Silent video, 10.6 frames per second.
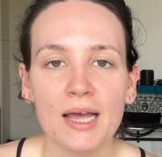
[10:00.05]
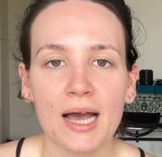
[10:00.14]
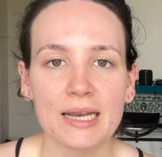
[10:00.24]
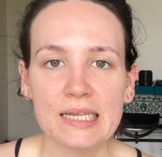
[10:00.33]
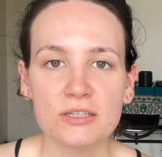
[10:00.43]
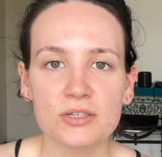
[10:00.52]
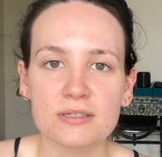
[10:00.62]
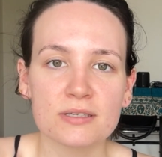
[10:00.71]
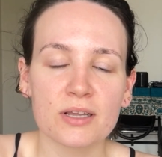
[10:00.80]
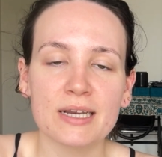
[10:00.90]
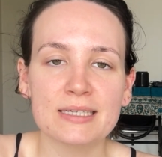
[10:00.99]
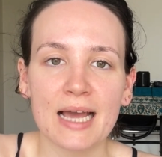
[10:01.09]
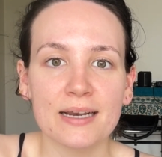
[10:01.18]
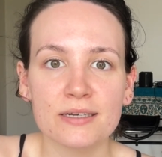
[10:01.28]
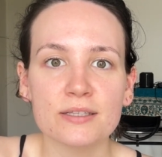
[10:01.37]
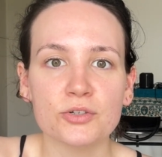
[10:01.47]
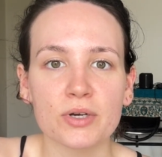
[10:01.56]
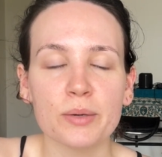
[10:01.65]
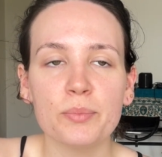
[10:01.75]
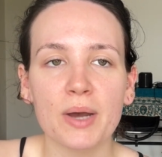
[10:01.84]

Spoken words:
And he's just deciding to end the trip.